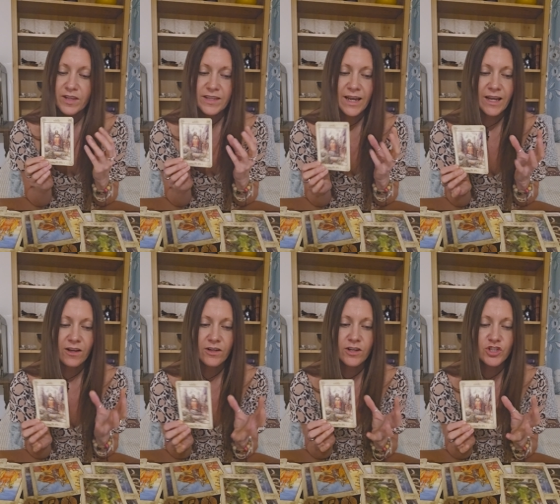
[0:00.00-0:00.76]
yeah
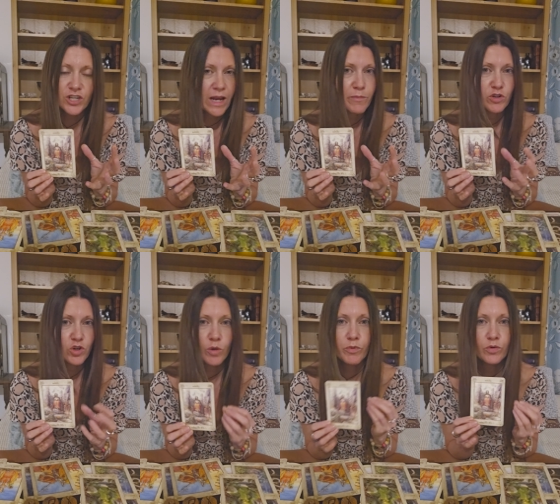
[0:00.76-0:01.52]
like a shaman
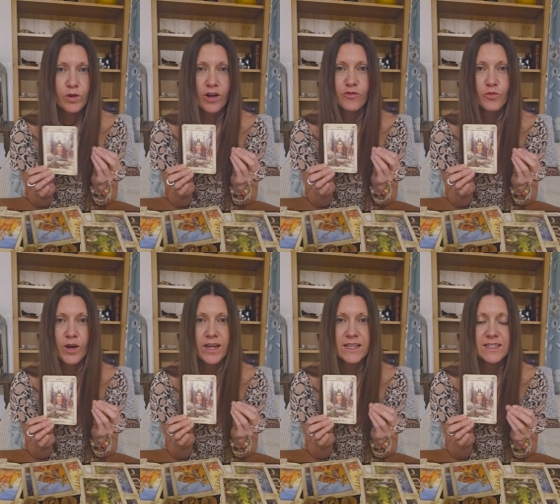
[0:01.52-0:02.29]
couple kind of
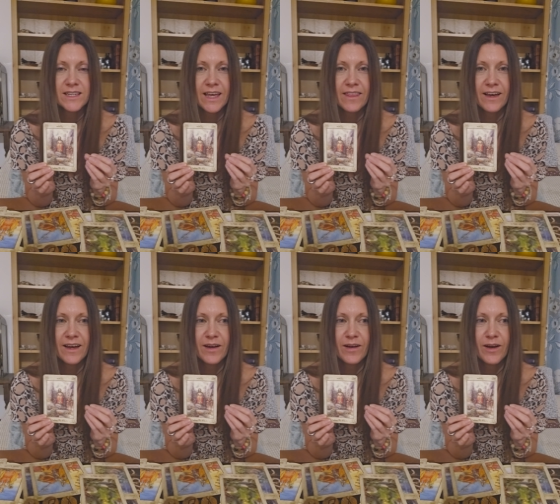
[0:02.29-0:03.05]
working
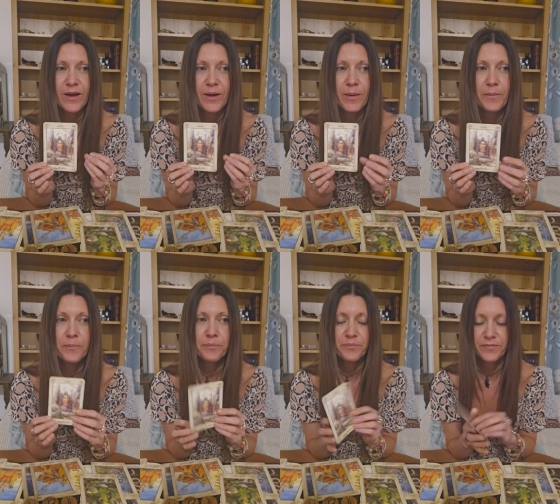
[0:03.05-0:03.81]
together
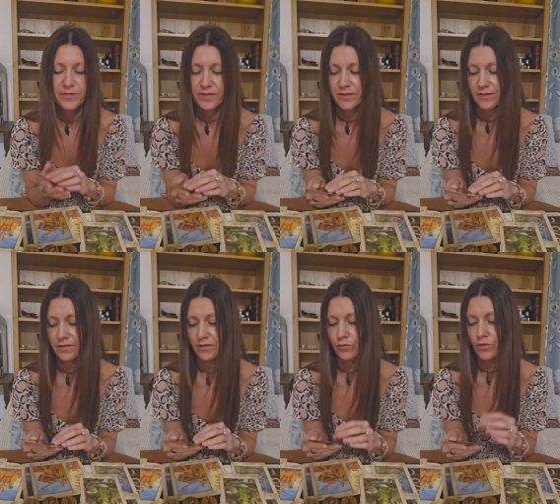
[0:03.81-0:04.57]
um
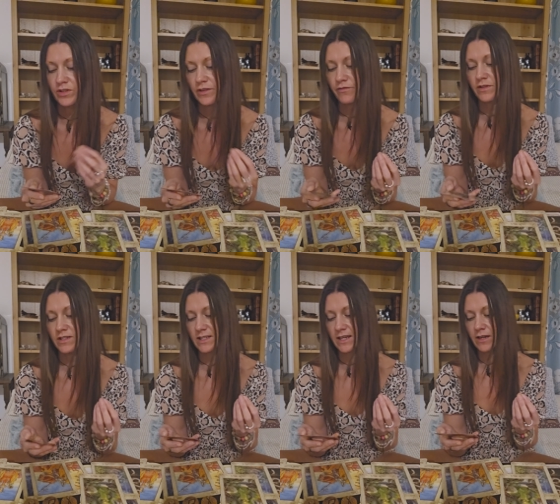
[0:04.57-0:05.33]
with
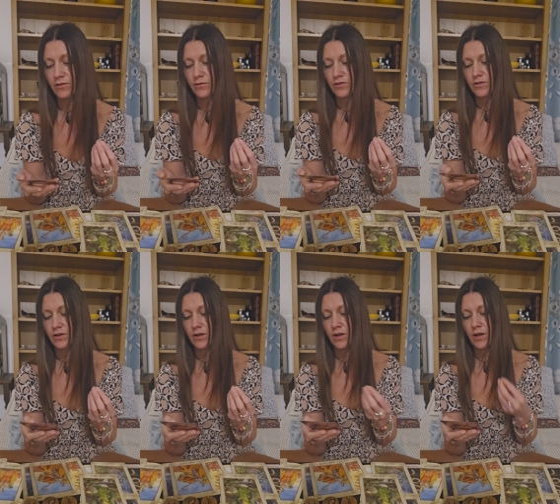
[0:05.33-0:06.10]
different skills
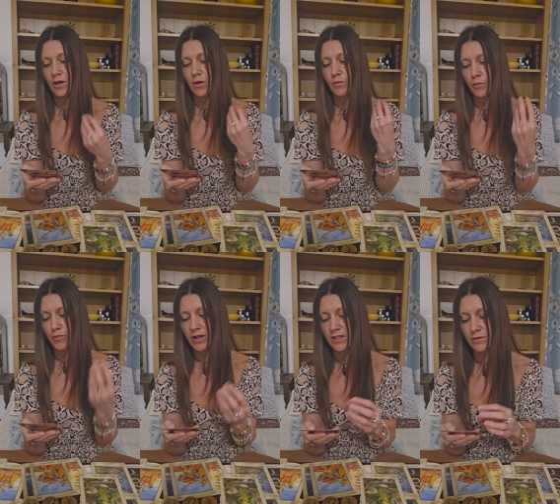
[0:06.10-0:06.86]
but
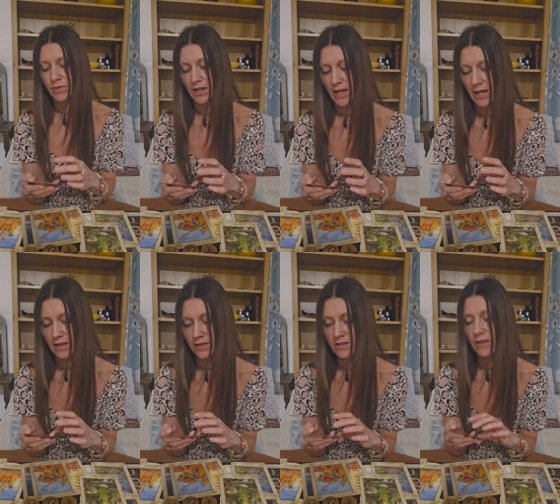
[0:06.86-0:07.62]
bringing something
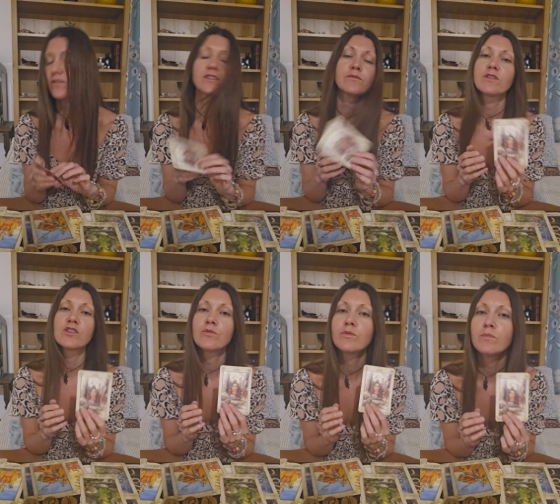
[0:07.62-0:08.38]
in there's definitely something
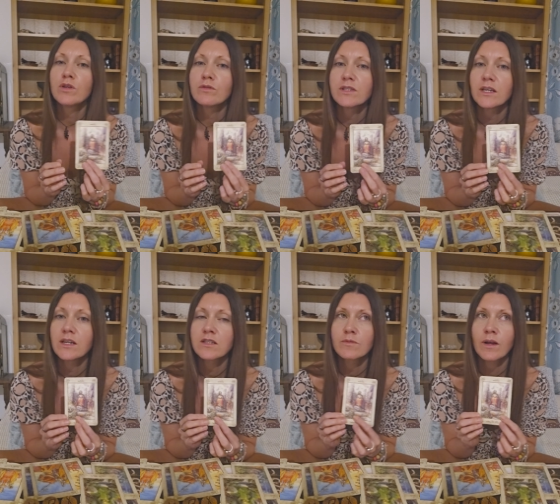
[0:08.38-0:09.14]
to do with
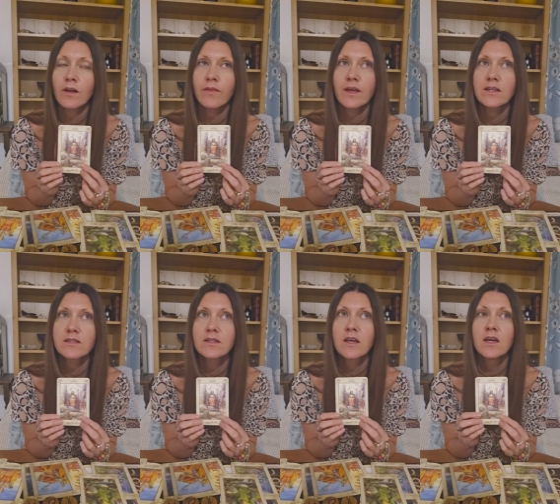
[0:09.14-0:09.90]
music as well on
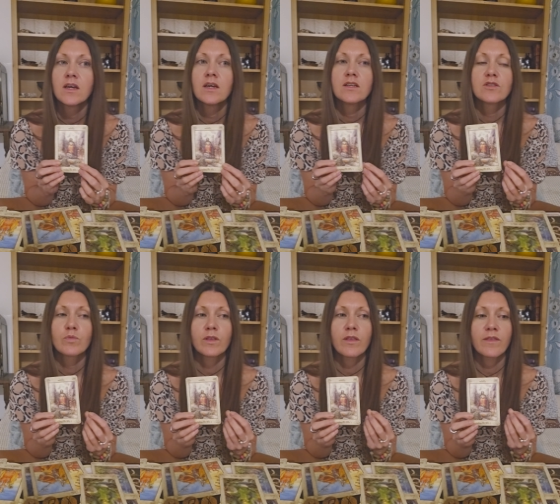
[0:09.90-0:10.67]
this so
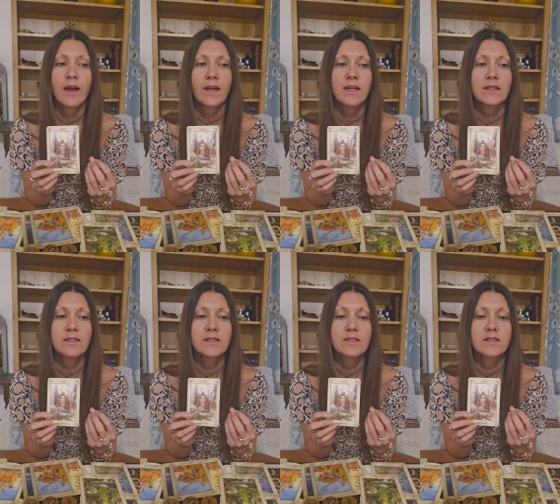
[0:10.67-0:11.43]
whether that
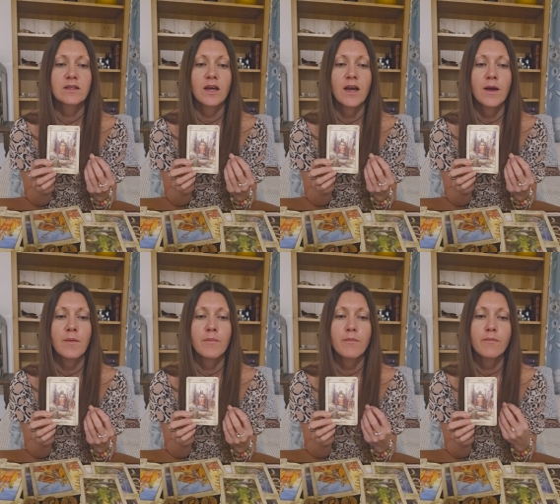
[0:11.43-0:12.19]
is
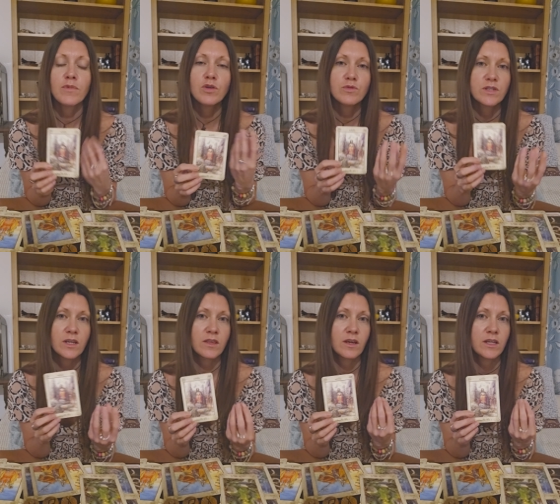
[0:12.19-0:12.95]
um
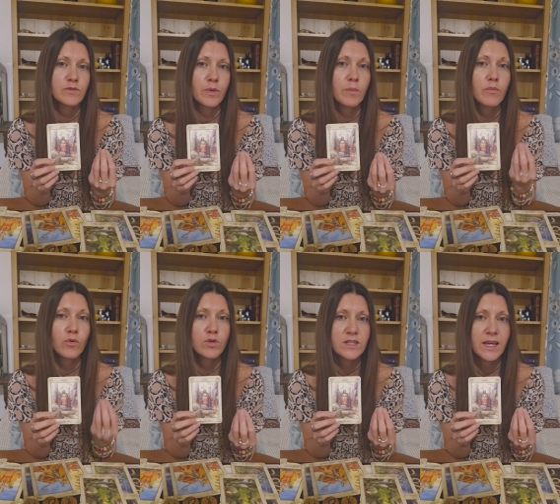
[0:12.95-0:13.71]
music that is being
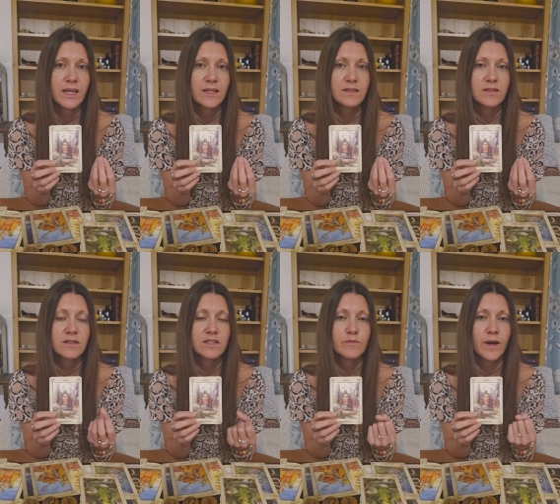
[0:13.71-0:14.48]
brought into
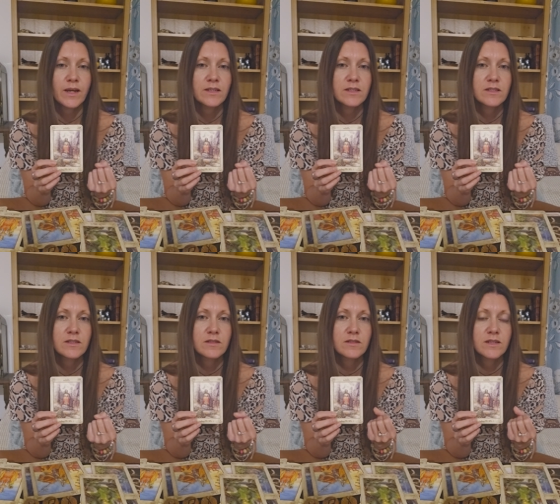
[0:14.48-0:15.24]
this
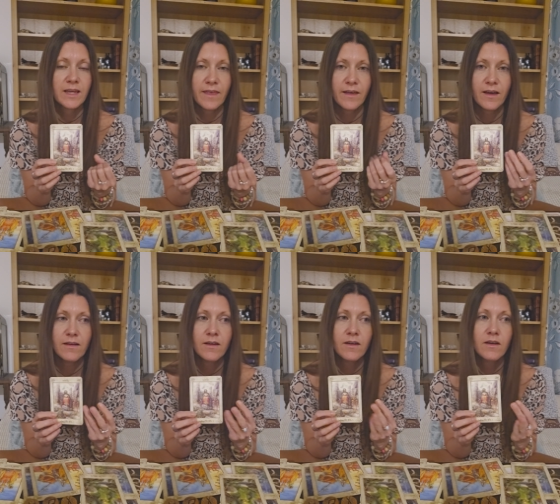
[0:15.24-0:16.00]
space together